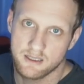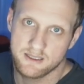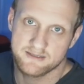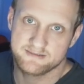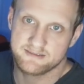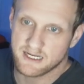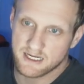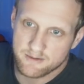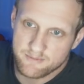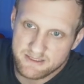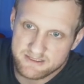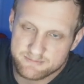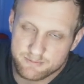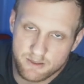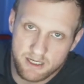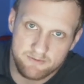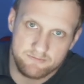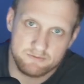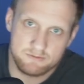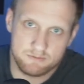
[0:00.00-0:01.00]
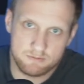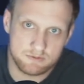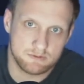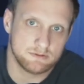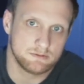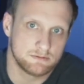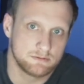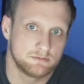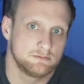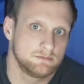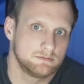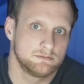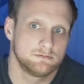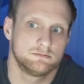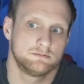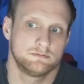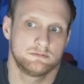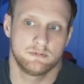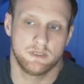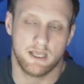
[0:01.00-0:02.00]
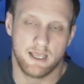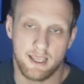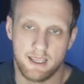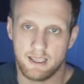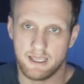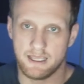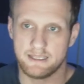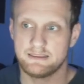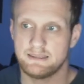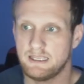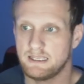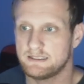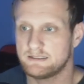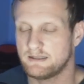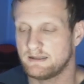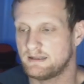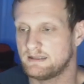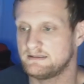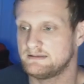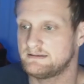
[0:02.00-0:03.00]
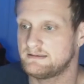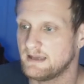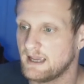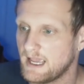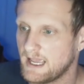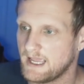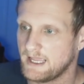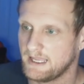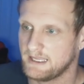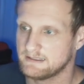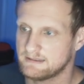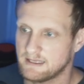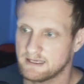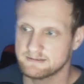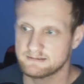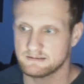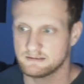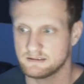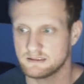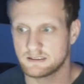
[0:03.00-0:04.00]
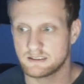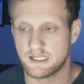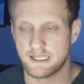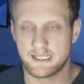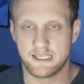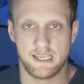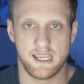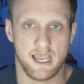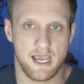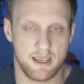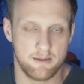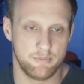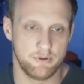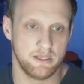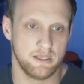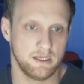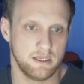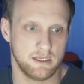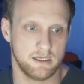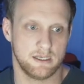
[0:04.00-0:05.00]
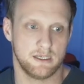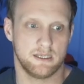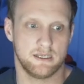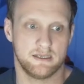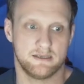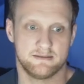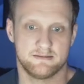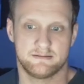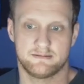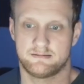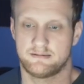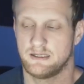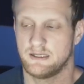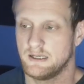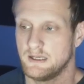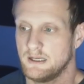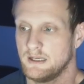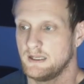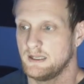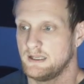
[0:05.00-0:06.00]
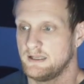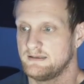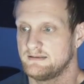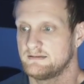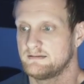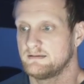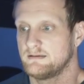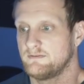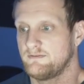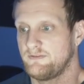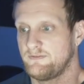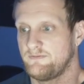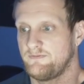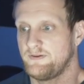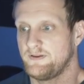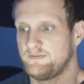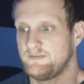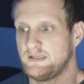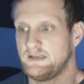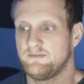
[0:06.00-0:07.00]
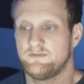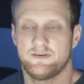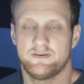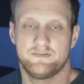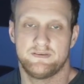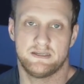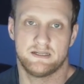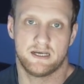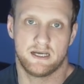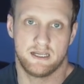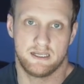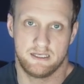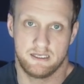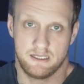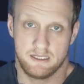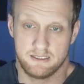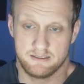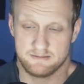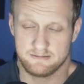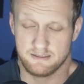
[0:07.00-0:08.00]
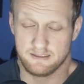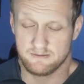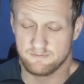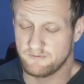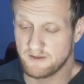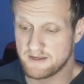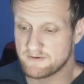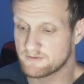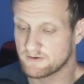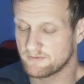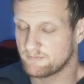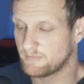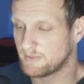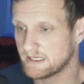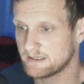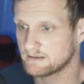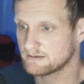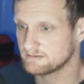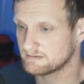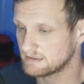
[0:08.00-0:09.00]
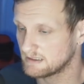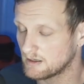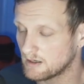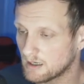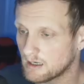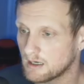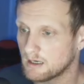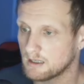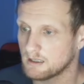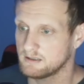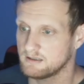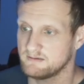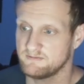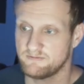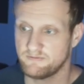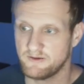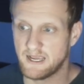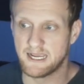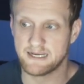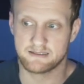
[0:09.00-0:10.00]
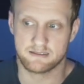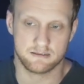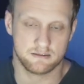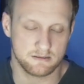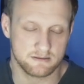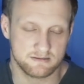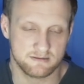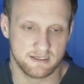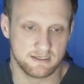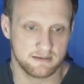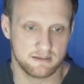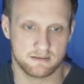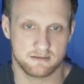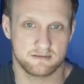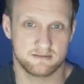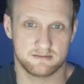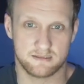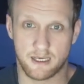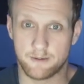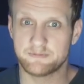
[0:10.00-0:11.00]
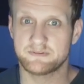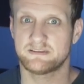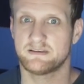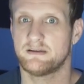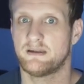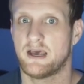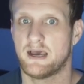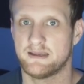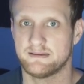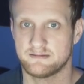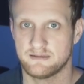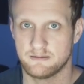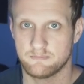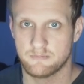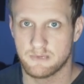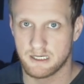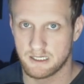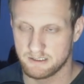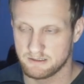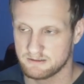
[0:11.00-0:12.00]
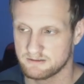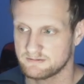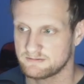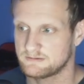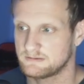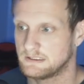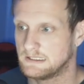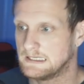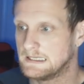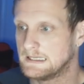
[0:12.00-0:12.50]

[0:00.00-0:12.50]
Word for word: it's not going to be as profitable. At the end of the day, it doesn't look like EIP is is 1559 is in favor of miners at all. In fact, it looks like they're subsidizing miners,